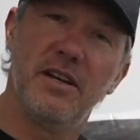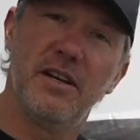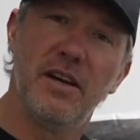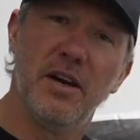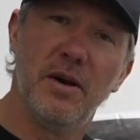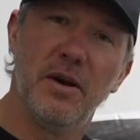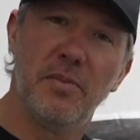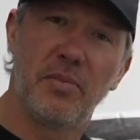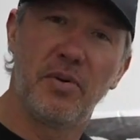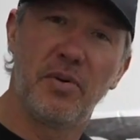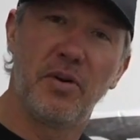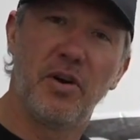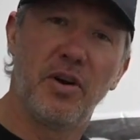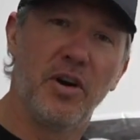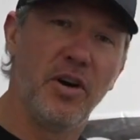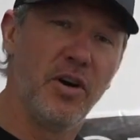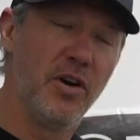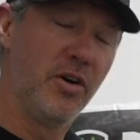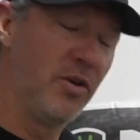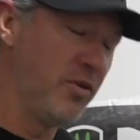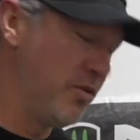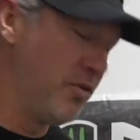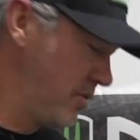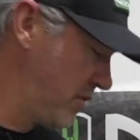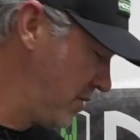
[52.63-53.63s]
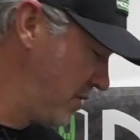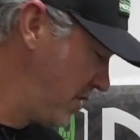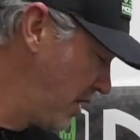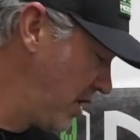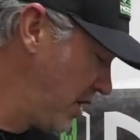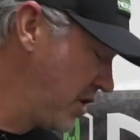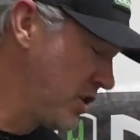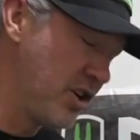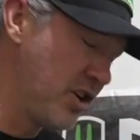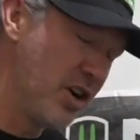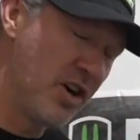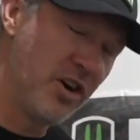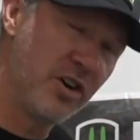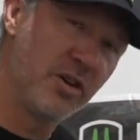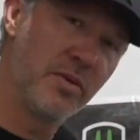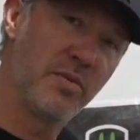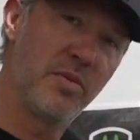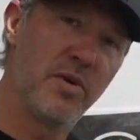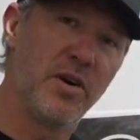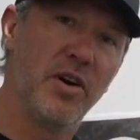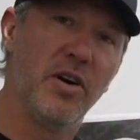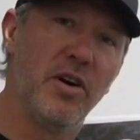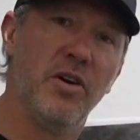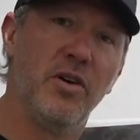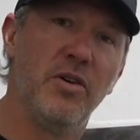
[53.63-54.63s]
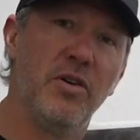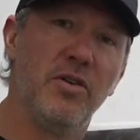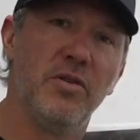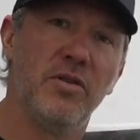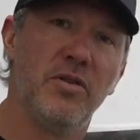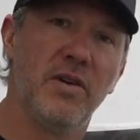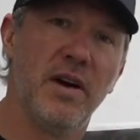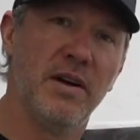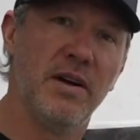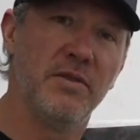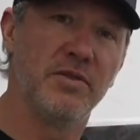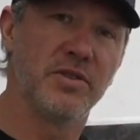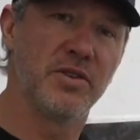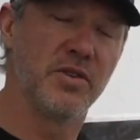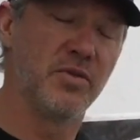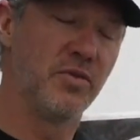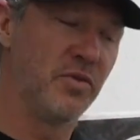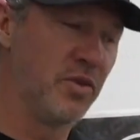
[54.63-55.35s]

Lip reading: a pro, a young pro. I was a